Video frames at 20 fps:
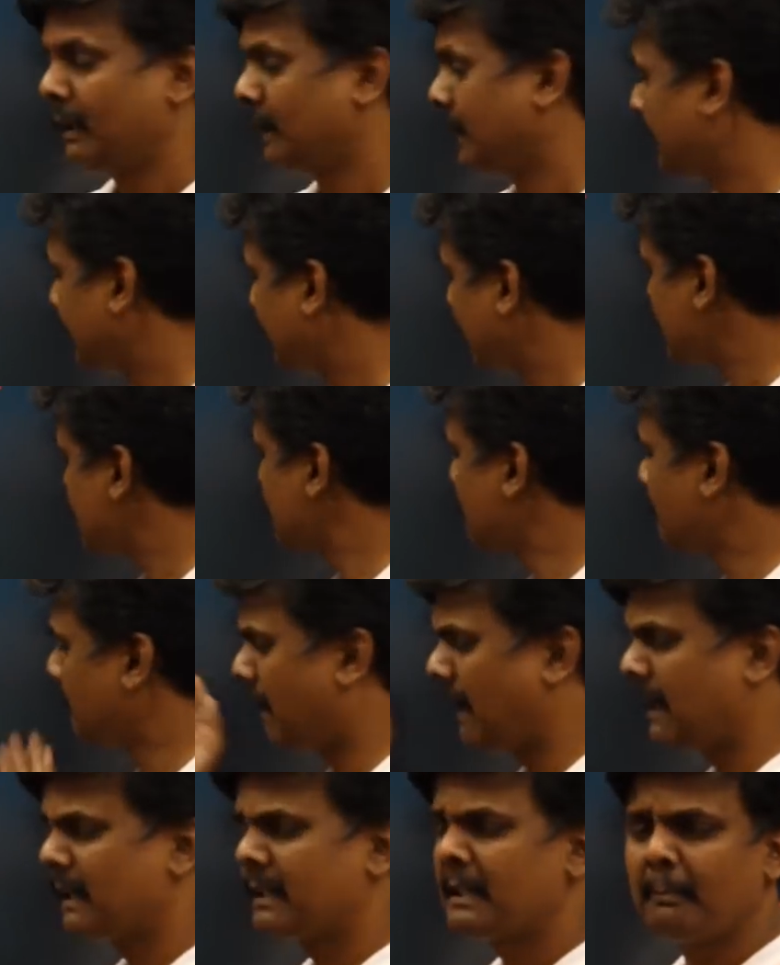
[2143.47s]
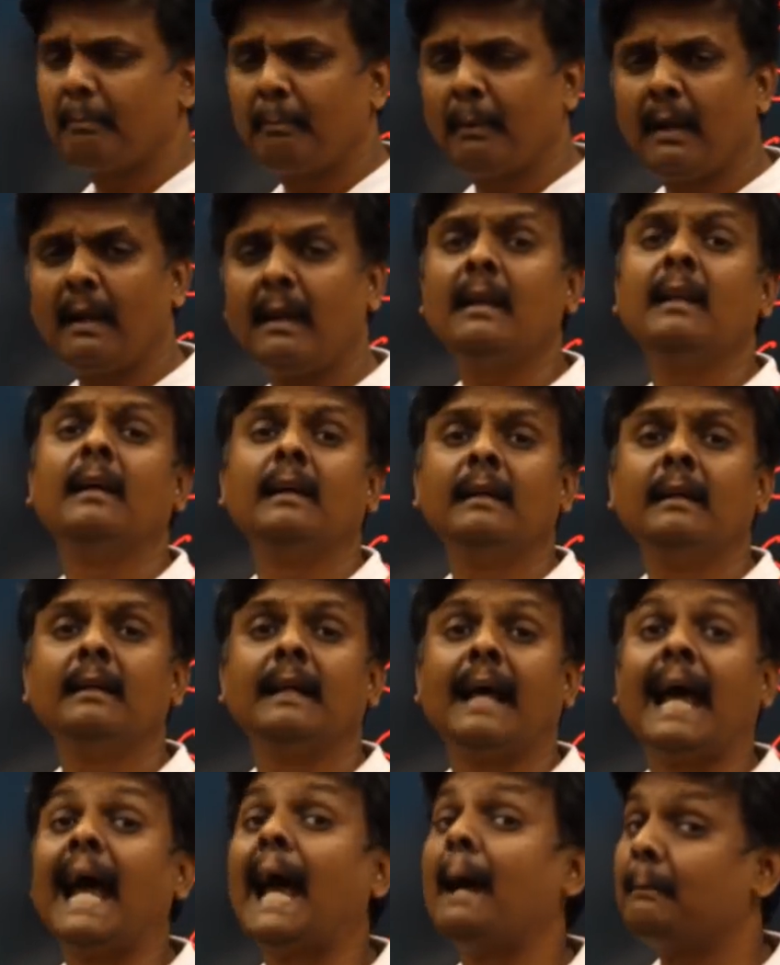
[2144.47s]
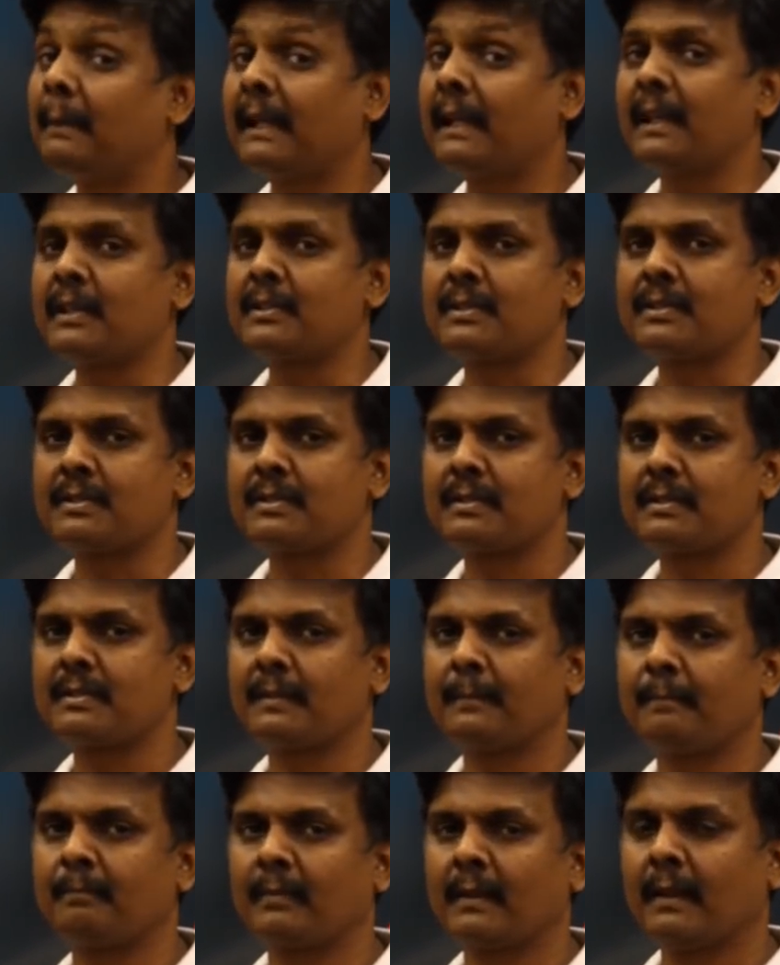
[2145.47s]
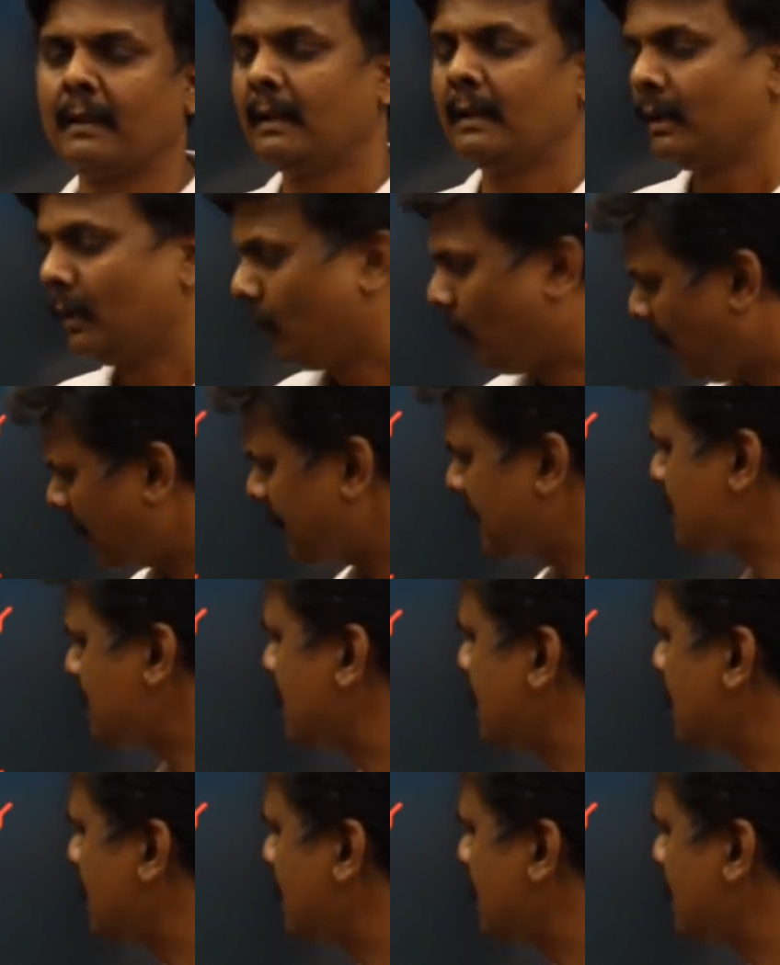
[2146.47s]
It has multiple applications. What is